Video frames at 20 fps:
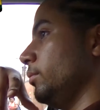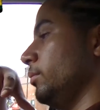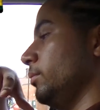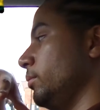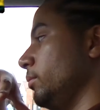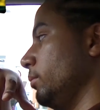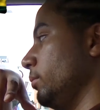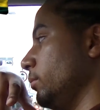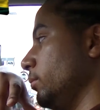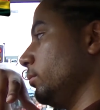
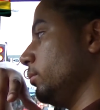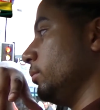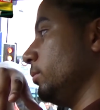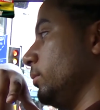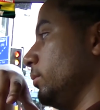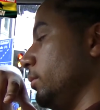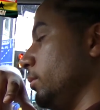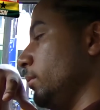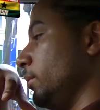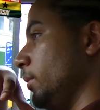Mm -hmm.
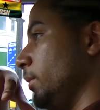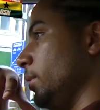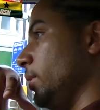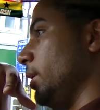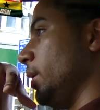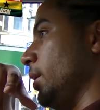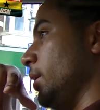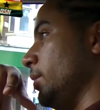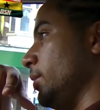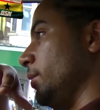
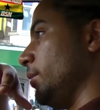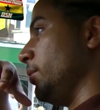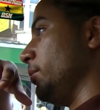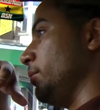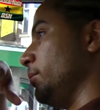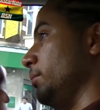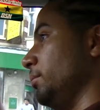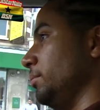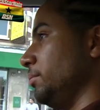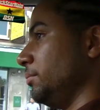And um,
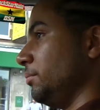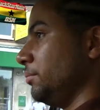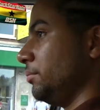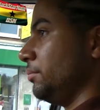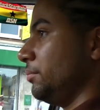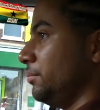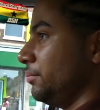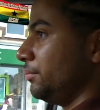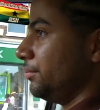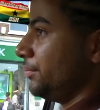
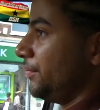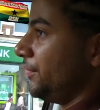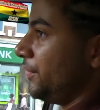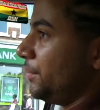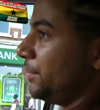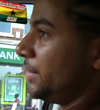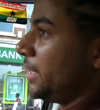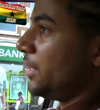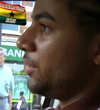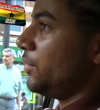
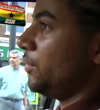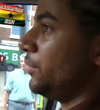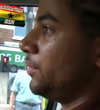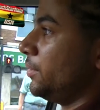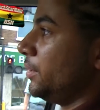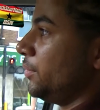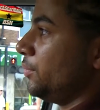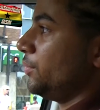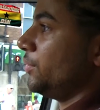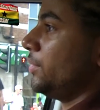from then on,
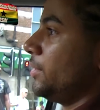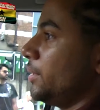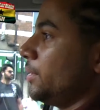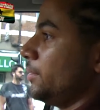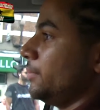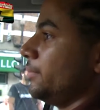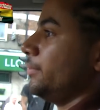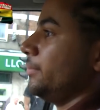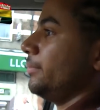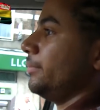it was the
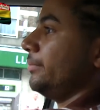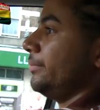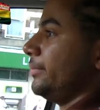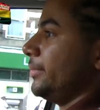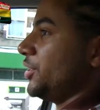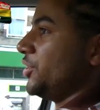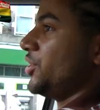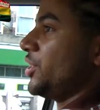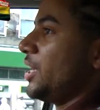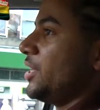
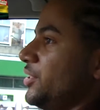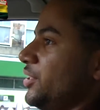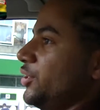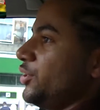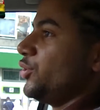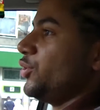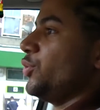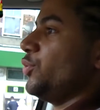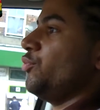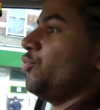
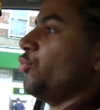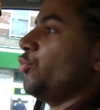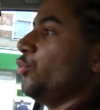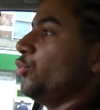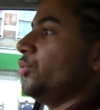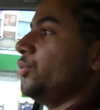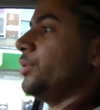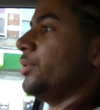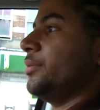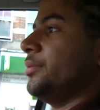Ashantis who
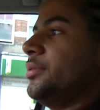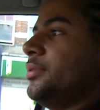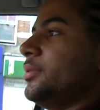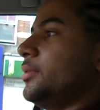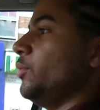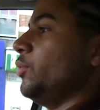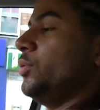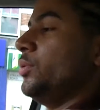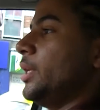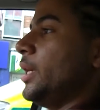ruled
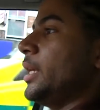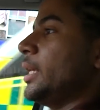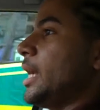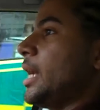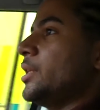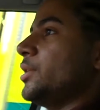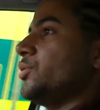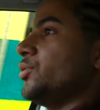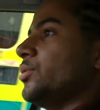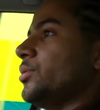all the
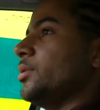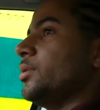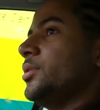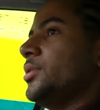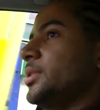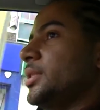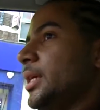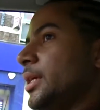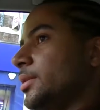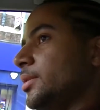Akan
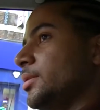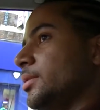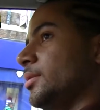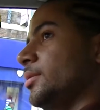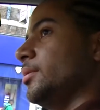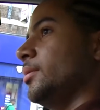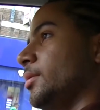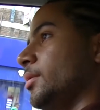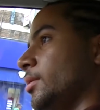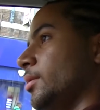states.
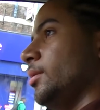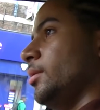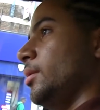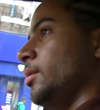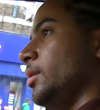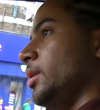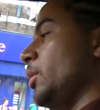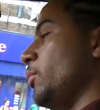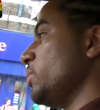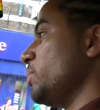
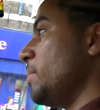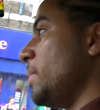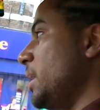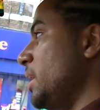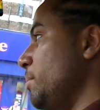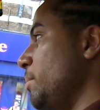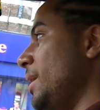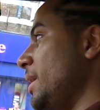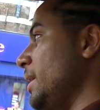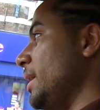There was
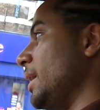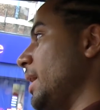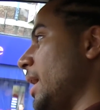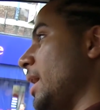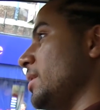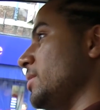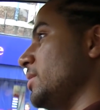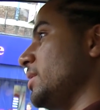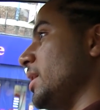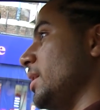many, many
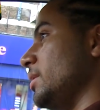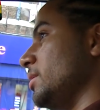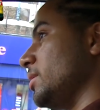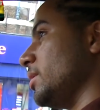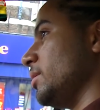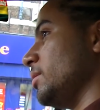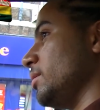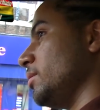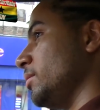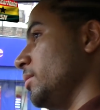Akan states,
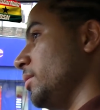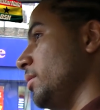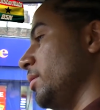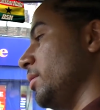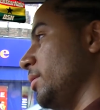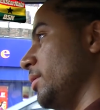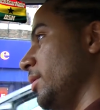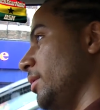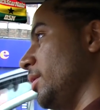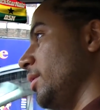and
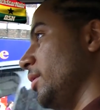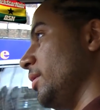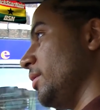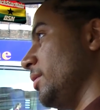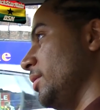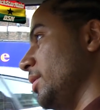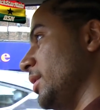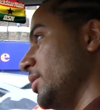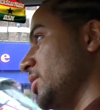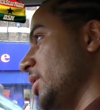
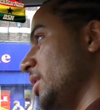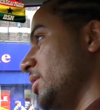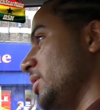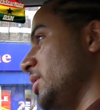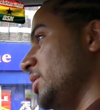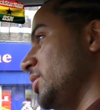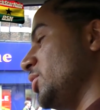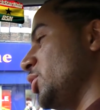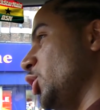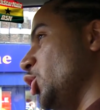
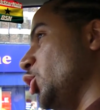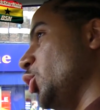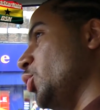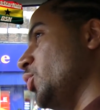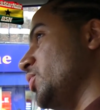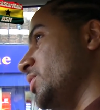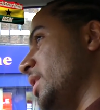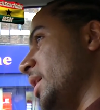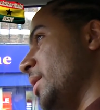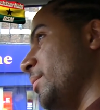Ashantis
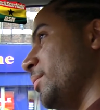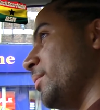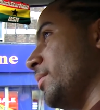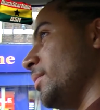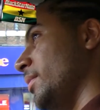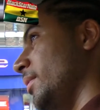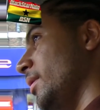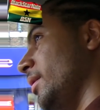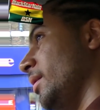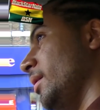used them
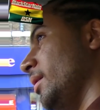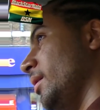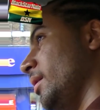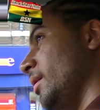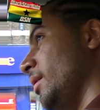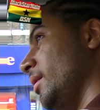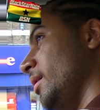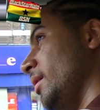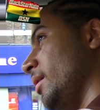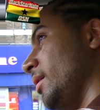
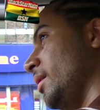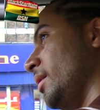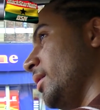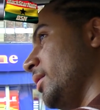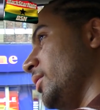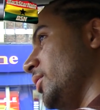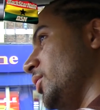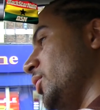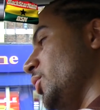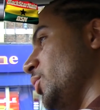
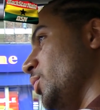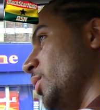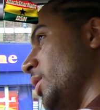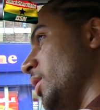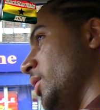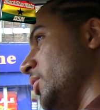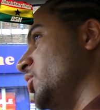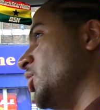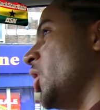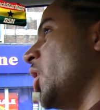to
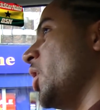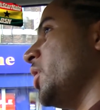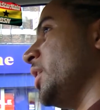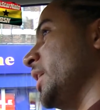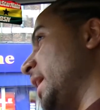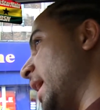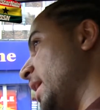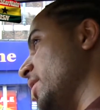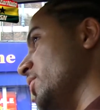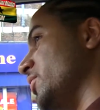uh, turn
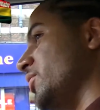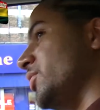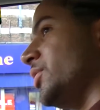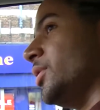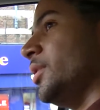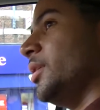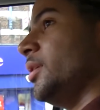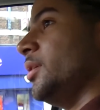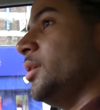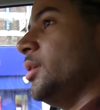against
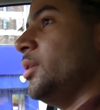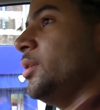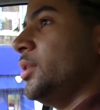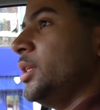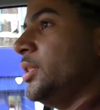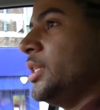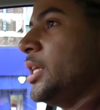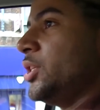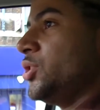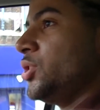
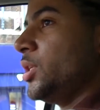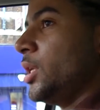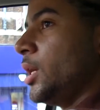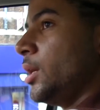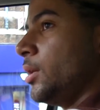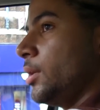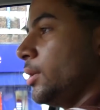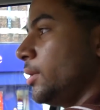the Denchida.